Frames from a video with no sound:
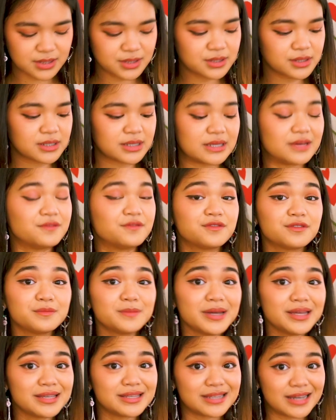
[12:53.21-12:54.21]
is a gift from
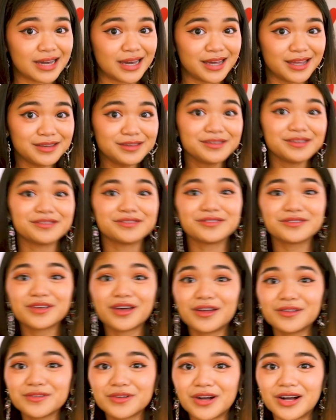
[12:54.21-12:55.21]
my dad. This is
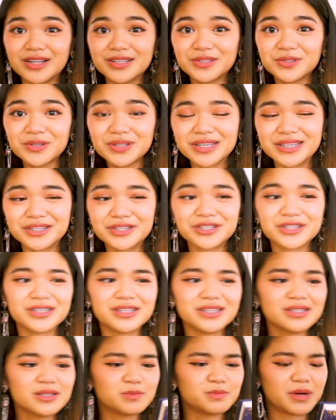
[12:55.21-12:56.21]
called
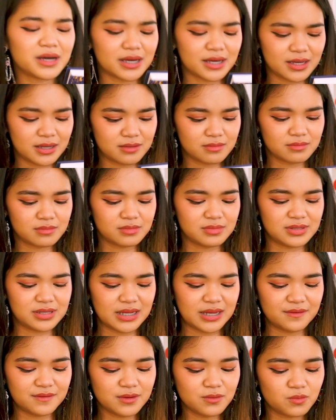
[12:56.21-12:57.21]
Constellations by
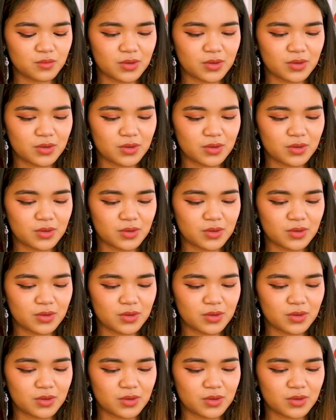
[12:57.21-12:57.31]
David